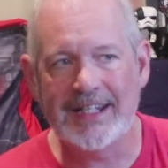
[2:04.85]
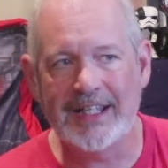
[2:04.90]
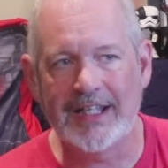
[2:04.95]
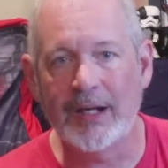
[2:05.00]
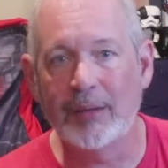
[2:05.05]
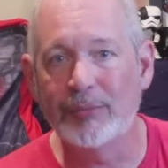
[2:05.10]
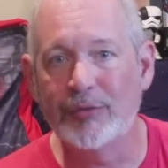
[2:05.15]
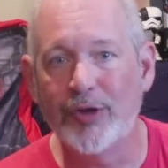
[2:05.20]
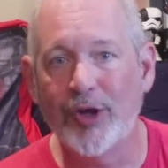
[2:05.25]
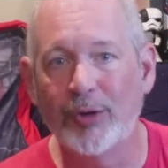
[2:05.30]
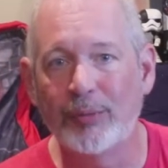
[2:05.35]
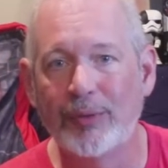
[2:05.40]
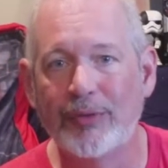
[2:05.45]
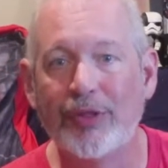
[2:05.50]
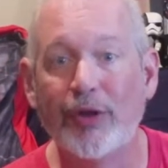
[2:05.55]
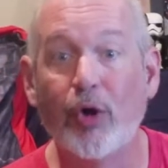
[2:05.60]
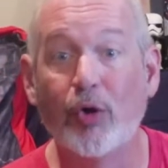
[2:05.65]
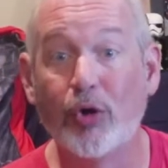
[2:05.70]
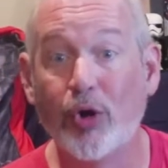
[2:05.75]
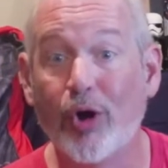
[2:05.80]
He comes home with
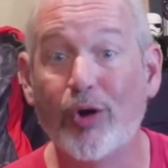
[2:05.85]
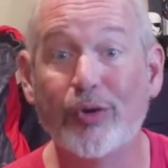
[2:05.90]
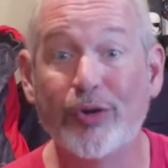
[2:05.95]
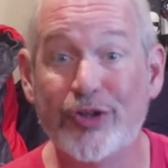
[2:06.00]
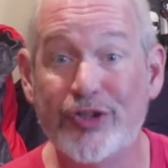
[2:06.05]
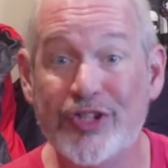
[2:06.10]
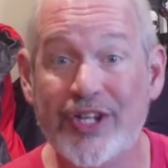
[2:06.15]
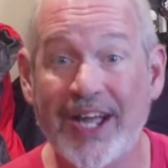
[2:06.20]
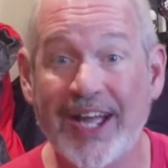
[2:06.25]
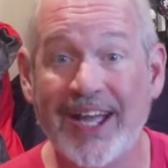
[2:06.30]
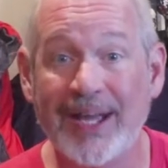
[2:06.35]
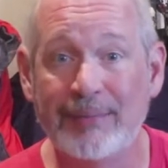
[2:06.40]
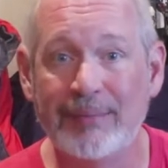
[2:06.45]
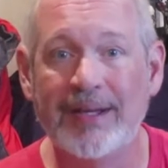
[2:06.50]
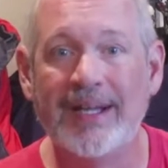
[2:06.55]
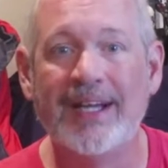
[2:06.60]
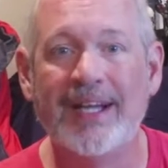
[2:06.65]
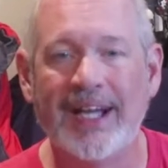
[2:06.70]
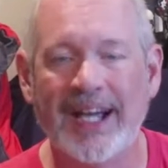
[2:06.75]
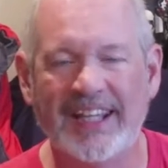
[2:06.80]
the old cone of shame
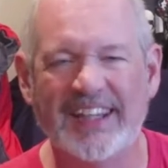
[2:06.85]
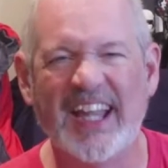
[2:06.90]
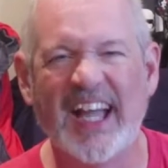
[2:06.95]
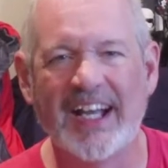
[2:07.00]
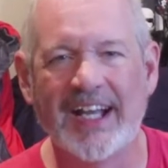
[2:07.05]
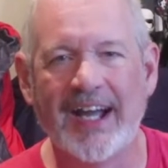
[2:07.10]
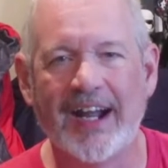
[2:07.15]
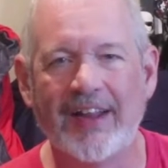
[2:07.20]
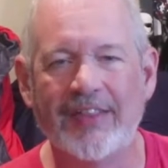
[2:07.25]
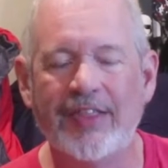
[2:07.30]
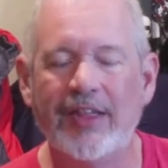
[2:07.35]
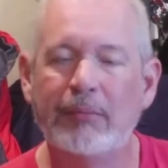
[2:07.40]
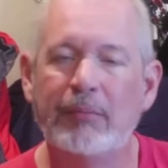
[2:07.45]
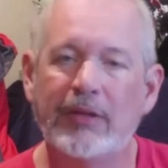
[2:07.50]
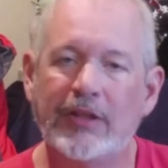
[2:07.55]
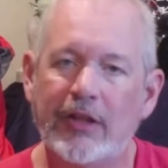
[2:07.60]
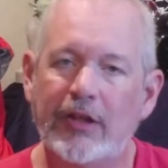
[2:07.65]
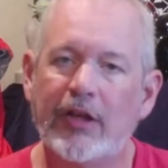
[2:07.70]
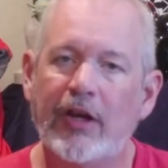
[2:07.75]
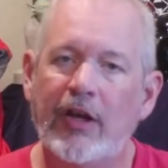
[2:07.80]
and that kind of thing.
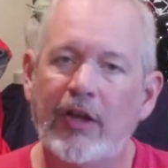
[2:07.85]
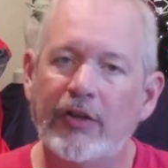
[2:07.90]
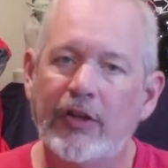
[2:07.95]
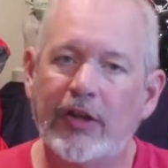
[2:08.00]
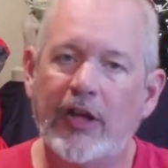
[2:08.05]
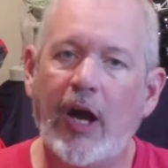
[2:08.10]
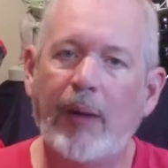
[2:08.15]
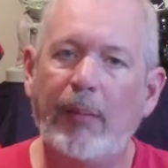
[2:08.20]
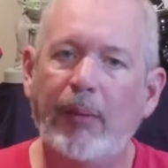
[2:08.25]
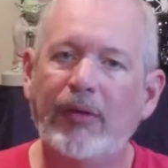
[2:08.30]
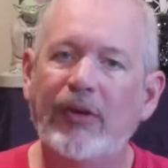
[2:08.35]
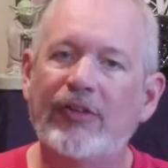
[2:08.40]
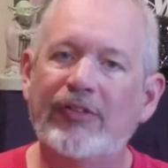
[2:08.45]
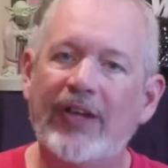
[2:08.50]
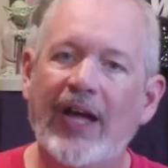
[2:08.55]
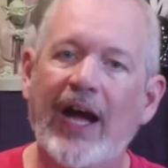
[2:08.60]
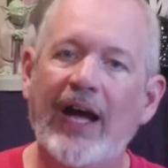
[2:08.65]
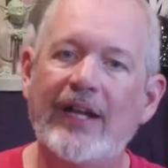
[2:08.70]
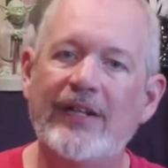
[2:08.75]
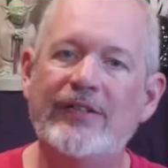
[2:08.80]
But the, the couple
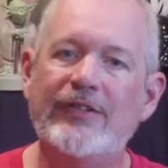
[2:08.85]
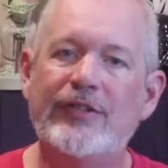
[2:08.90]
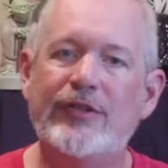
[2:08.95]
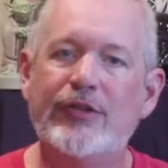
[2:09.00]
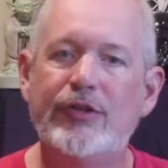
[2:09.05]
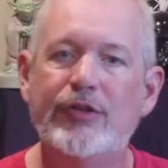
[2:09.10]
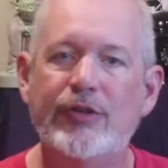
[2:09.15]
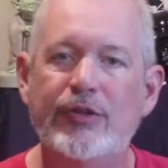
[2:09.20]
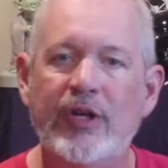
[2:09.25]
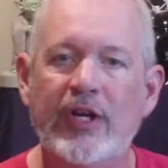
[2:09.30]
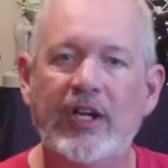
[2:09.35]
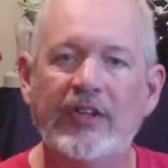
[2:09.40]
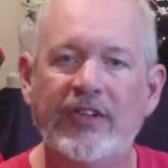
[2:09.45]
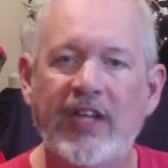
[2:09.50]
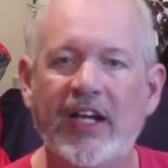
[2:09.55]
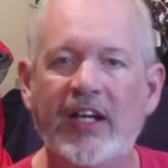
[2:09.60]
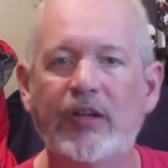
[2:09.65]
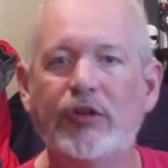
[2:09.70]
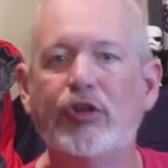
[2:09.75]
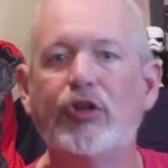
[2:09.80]
decides to
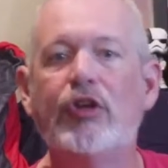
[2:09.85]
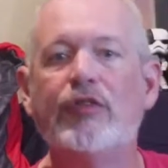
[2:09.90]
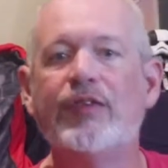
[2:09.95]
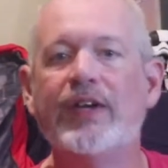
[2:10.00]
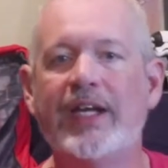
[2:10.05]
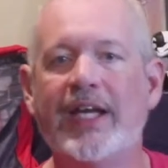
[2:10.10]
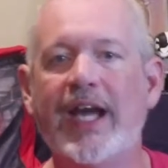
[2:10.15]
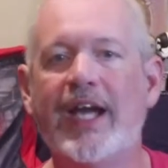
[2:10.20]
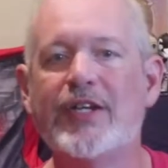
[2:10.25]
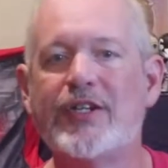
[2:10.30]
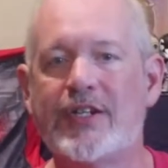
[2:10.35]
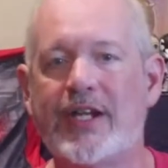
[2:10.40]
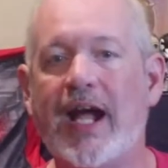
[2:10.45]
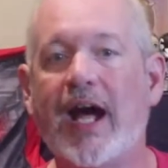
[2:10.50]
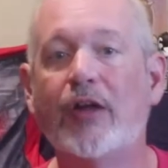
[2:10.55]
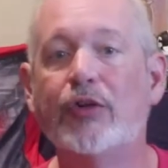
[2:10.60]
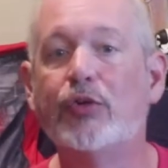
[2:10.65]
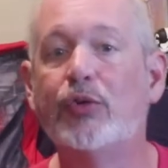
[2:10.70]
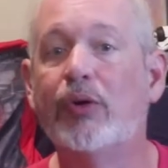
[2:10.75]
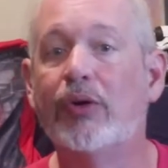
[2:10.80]
take a little vacation
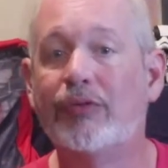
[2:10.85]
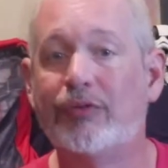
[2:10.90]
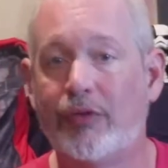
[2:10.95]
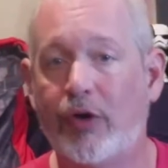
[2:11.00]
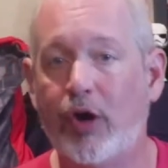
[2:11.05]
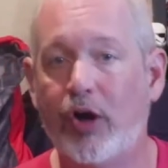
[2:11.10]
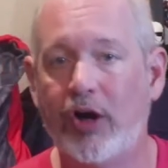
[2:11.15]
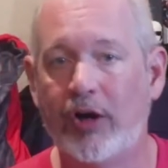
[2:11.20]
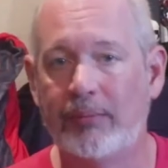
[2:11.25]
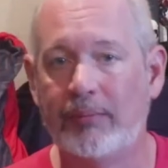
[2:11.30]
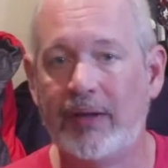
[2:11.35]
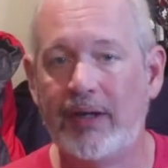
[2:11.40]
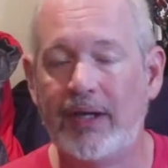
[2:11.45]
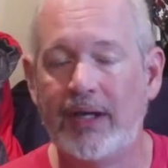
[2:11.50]
out to a farm.